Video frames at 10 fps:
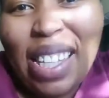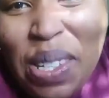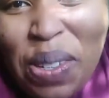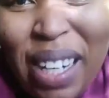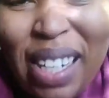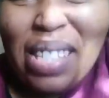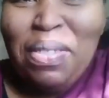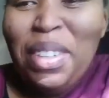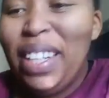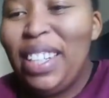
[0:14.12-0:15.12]
one is a
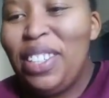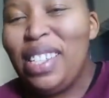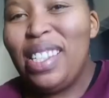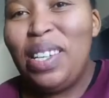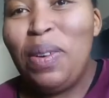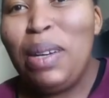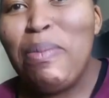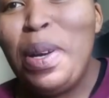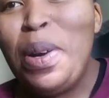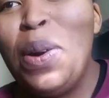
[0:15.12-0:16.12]
very interesting one
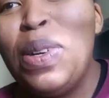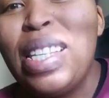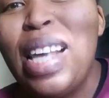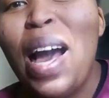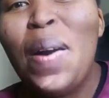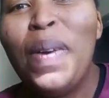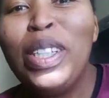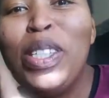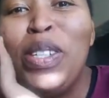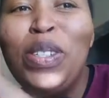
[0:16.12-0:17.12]
because I want
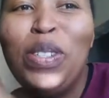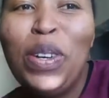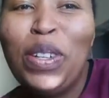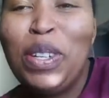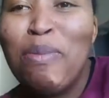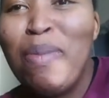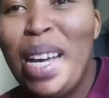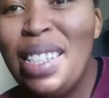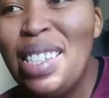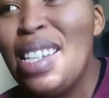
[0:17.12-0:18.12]
to
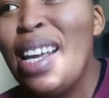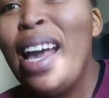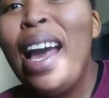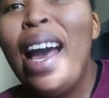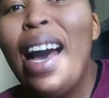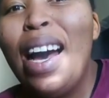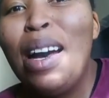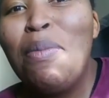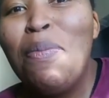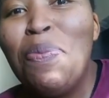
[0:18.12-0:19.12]
document,
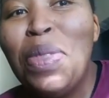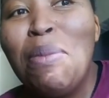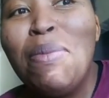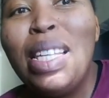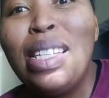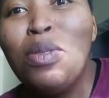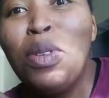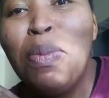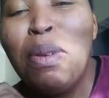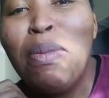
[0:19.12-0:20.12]
this will be
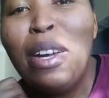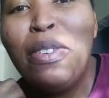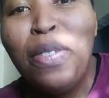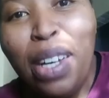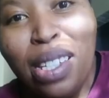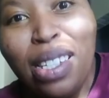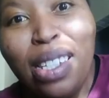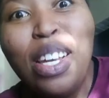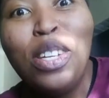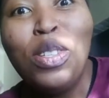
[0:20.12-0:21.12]
my first
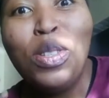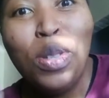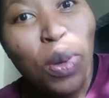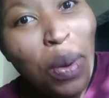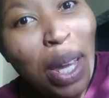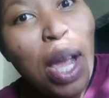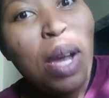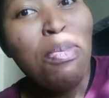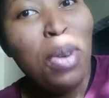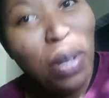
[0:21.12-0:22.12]
sewing
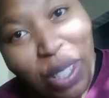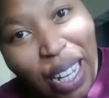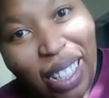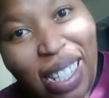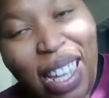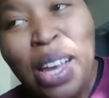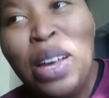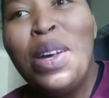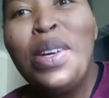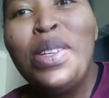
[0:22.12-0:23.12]
project.
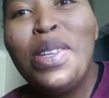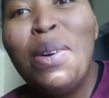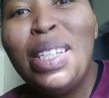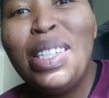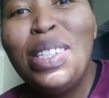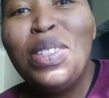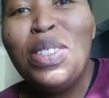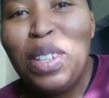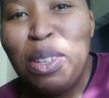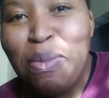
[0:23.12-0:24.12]
So I wanted to
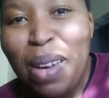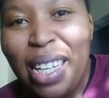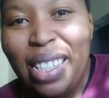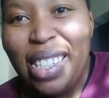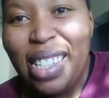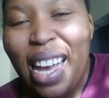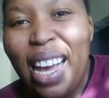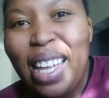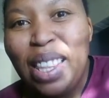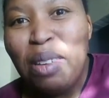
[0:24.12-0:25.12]
document
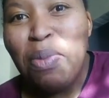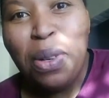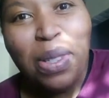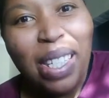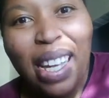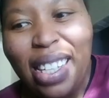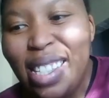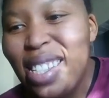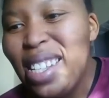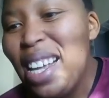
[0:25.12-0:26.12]
the process,
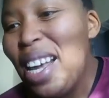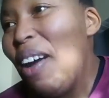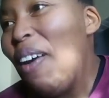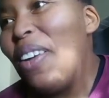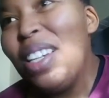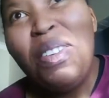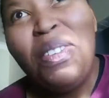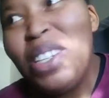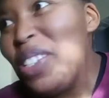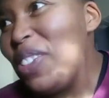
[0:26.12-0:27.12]
all the
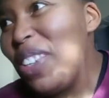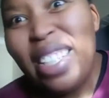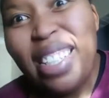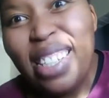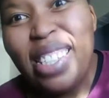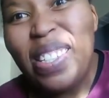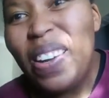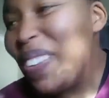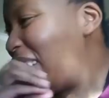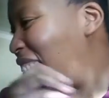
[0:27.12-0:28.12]
frustrations, all
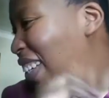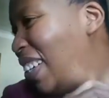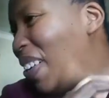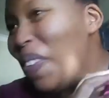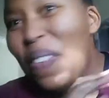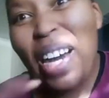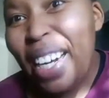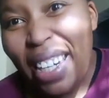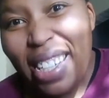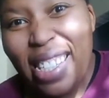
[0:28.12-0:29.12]
the
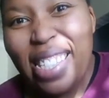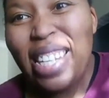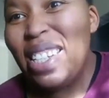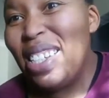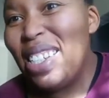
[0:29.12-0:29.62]
worries, and